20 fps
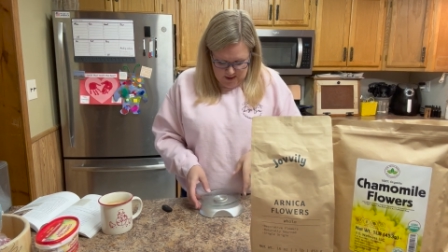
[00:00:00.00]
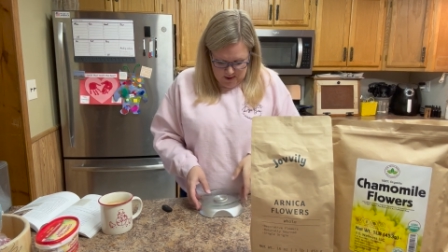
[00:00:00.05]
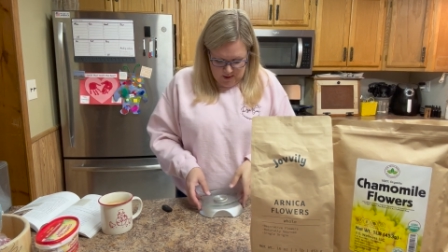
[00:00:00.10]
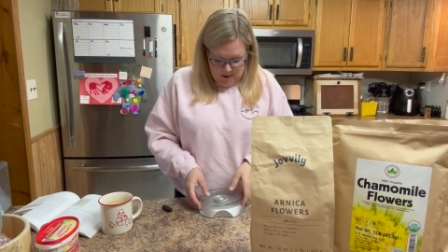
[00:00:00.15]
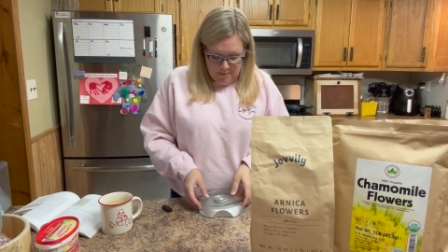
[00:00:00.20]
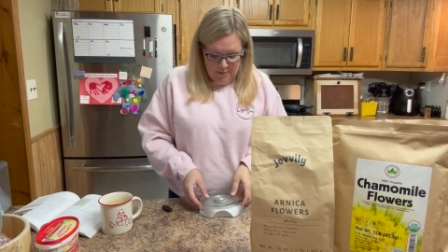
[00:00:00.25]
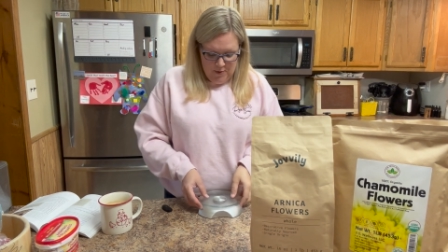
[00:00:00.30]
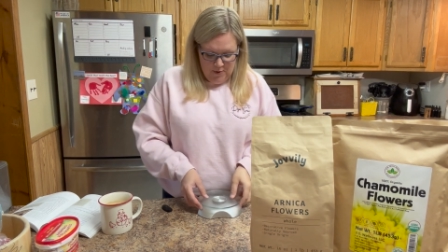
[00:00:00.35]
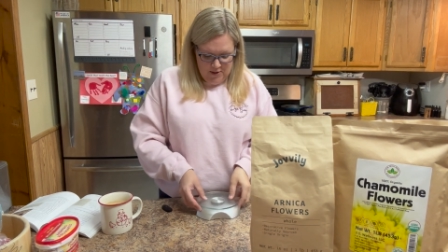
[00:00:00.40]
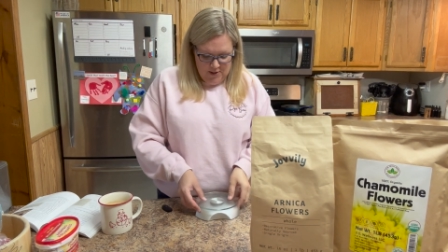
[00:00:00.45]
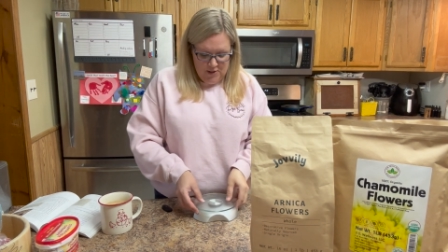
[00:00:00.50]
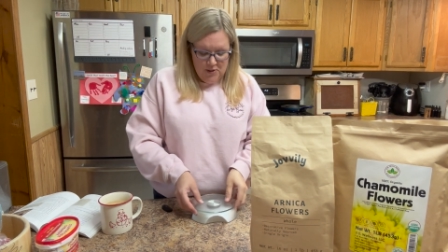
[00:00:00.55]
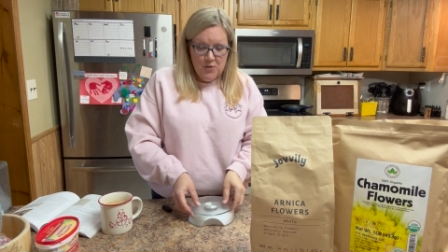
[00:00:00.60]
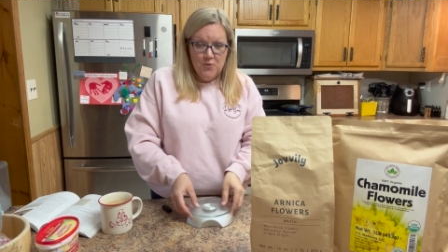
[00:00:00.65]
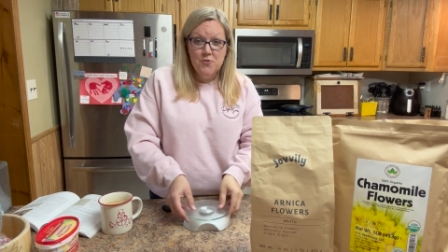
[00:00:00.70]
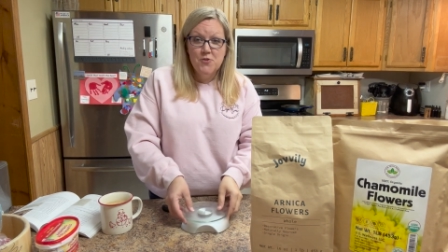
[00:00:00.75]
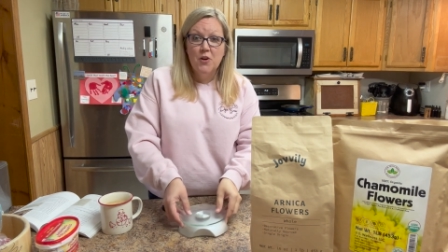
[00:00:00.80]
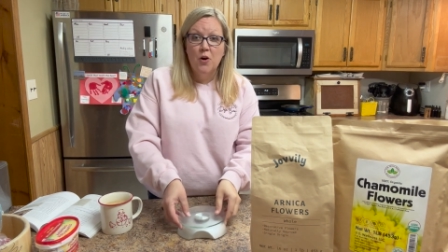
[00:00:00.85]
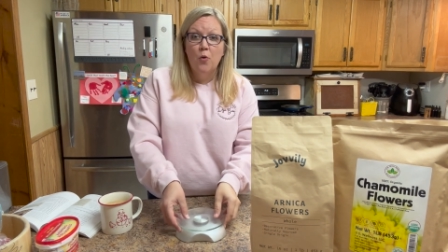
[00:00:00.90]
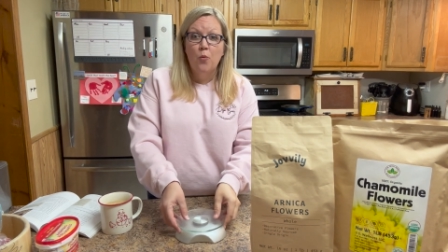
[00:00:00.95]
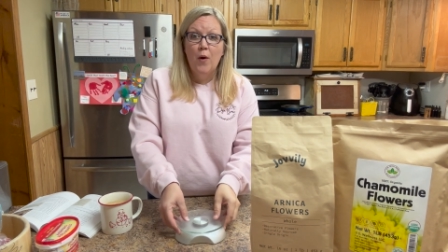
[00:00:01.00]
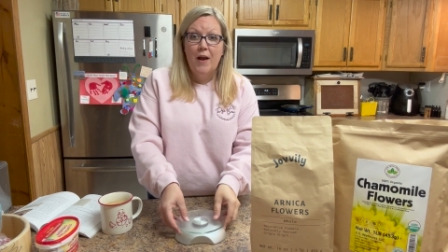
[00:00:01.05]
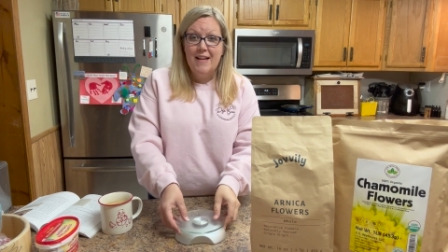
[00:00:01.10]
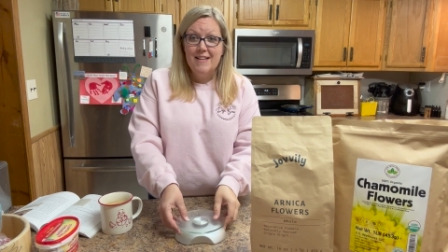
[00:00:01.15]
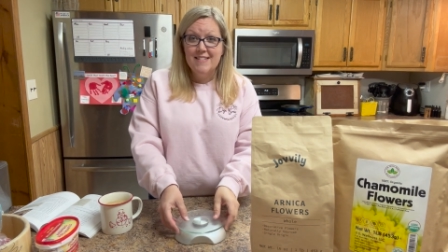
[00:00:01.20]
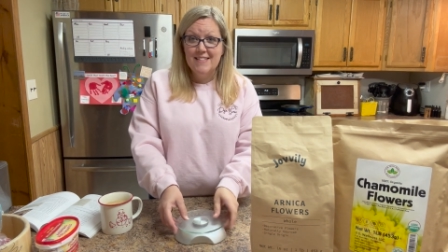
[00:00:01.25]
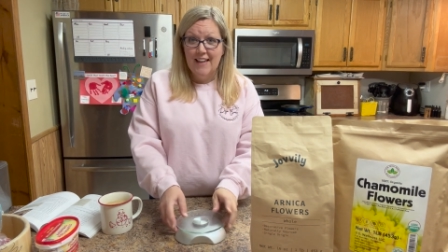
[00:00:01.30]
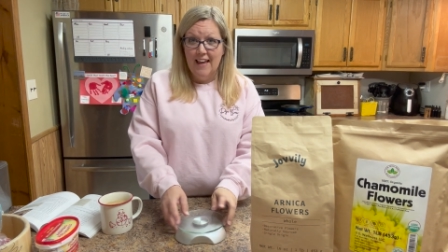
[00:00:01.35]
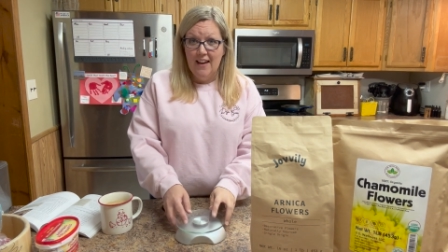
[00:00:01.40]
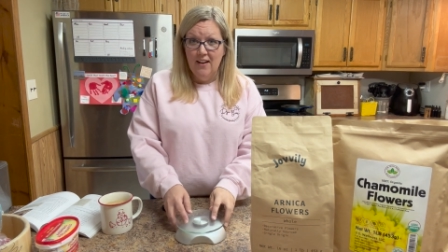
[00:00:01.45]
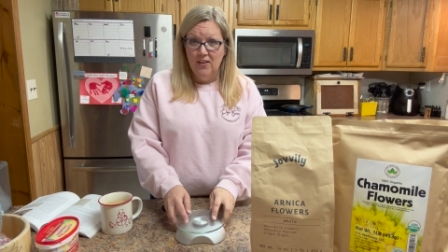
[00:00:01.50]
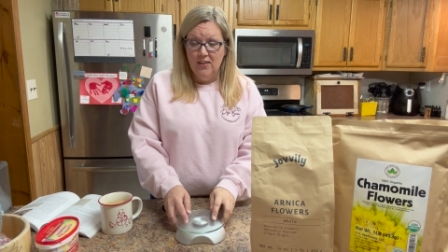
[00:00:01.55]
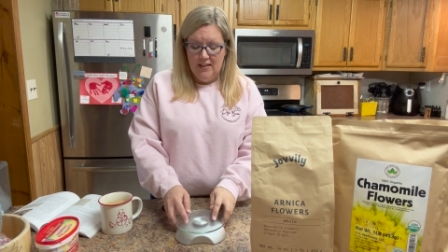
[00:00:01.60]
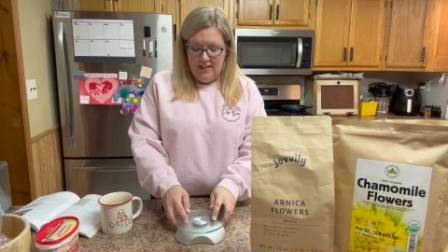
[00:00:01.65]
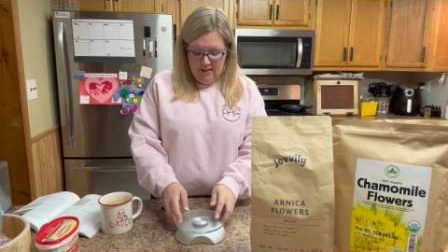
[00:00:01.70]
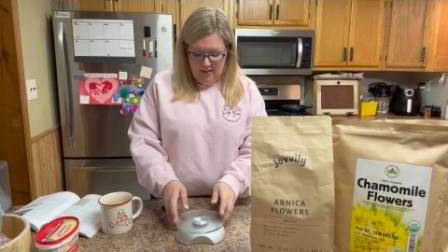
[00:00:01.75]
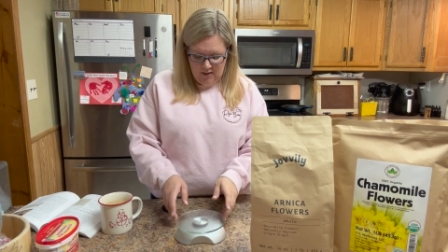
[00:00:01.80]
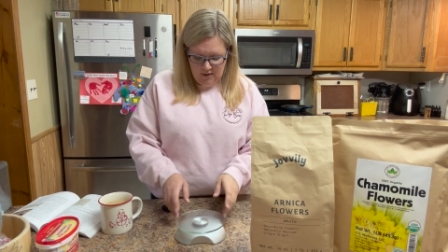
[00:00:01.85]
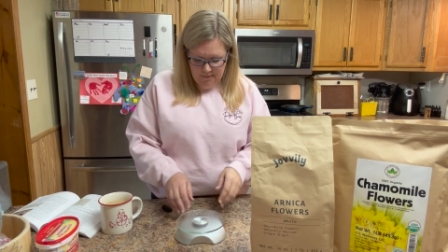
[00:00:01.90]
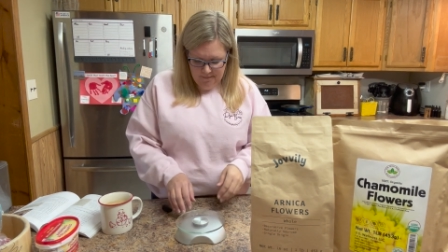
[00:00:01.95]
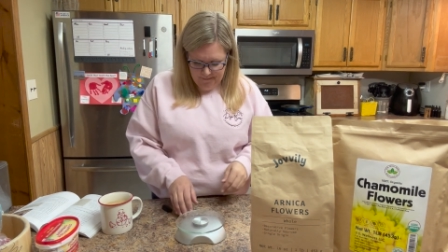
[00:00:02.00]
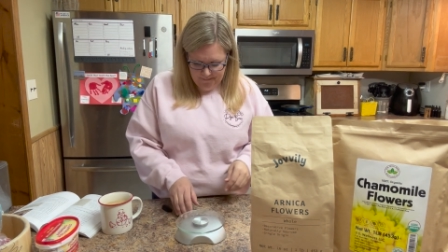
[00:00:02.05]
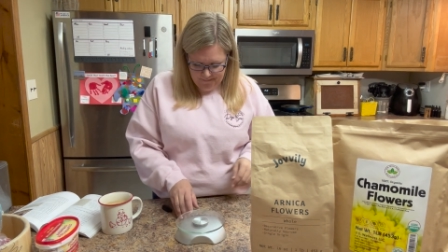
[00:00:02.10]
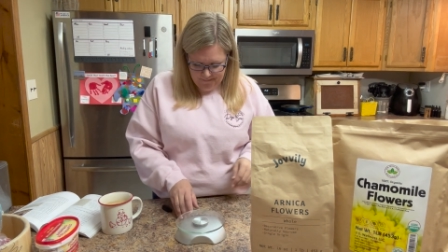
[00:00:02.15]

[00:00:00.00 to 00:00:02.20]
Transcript: I'm going to use a weight scale here.